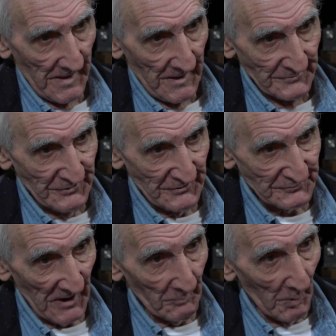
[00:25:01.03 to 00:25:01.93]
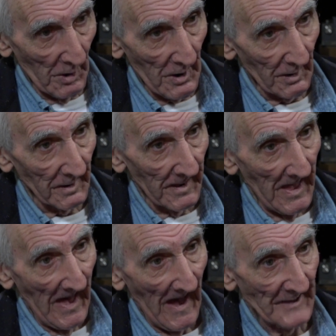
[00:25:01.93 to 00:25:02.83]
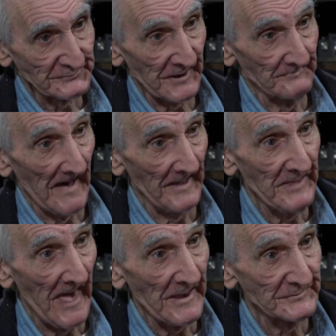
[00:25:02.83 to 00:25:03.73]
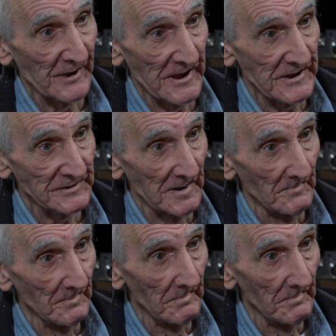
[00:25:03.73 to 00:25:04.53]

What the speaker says: She said, where? I said, my daddy's eating them.